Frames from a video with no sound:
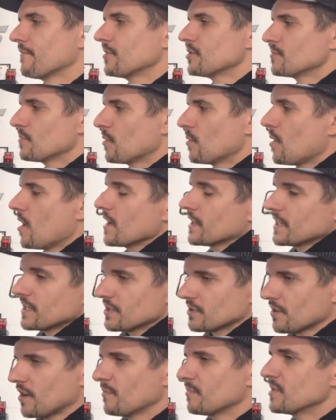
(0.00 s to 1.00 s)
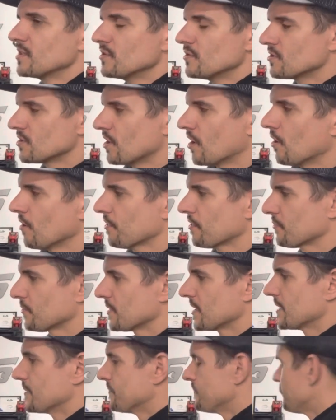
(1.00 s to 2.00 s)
inch Milwaukee, so I'll be using all three